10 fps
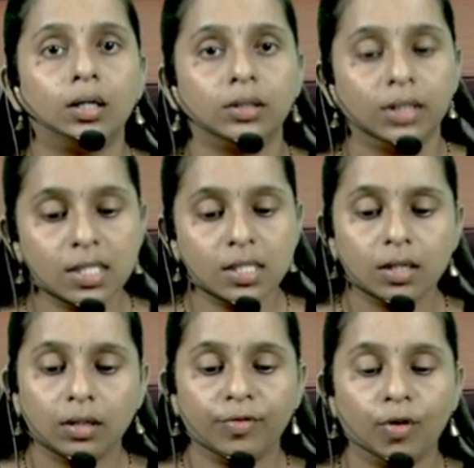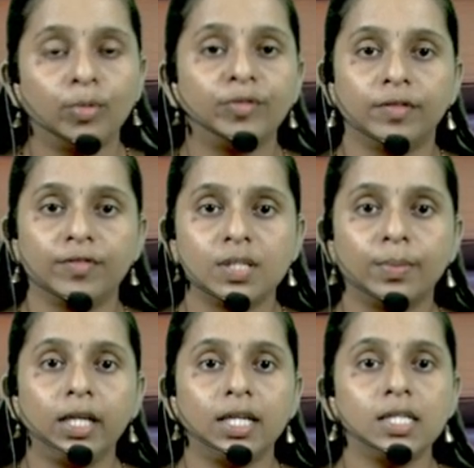This form of
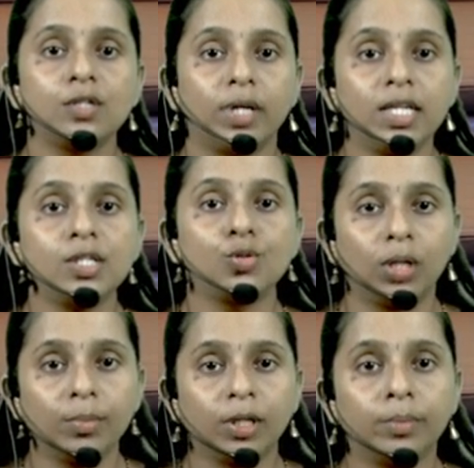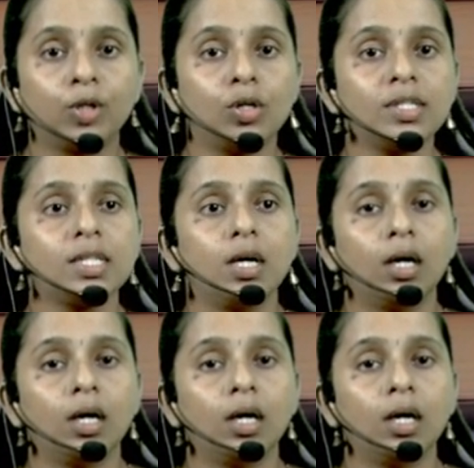investment is very suitable because